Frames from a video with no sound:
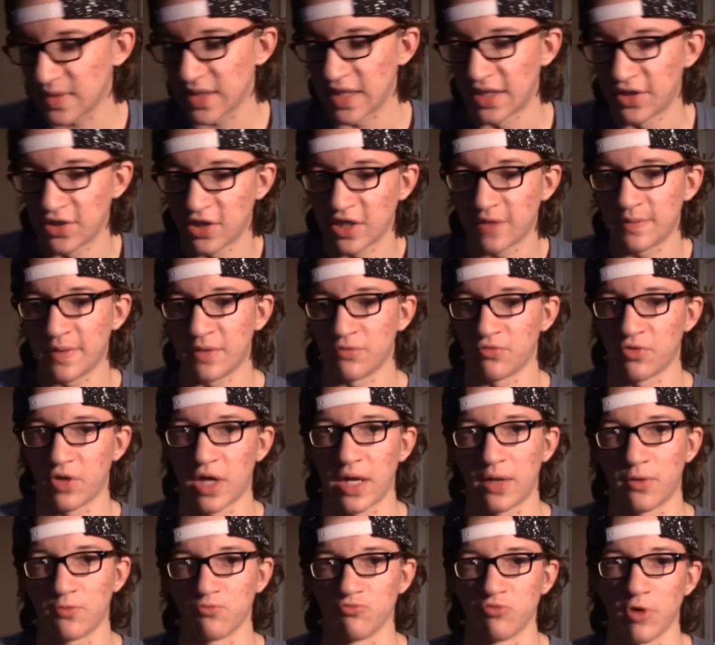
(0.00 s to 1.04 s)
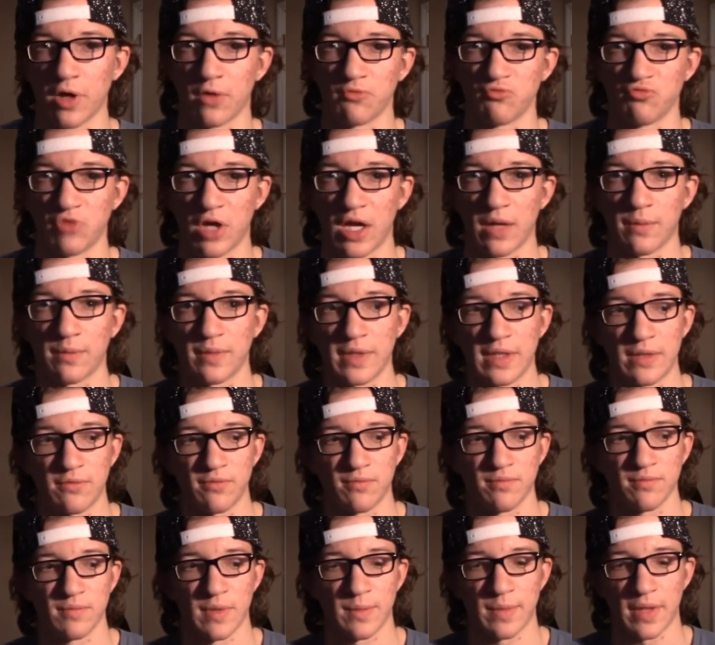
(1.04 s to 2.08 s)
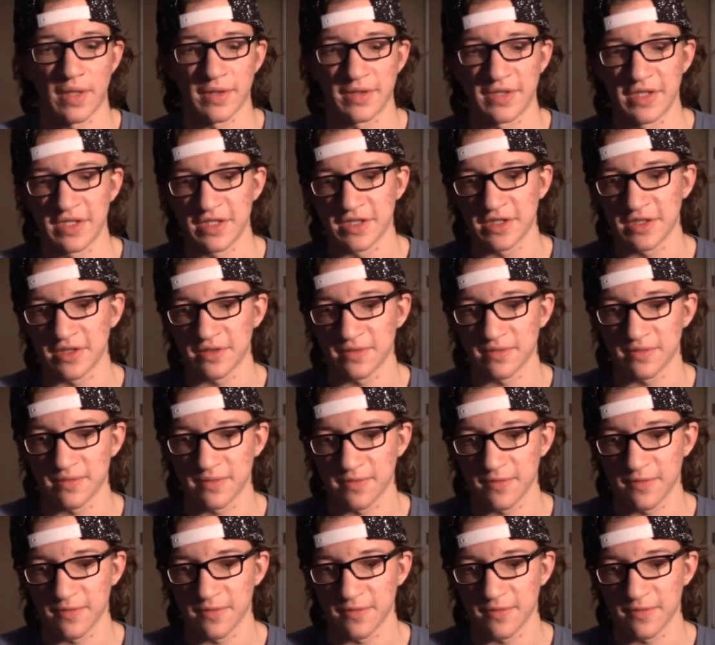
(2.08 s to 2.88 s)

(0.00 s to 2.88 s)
I know I've been ram rambling about this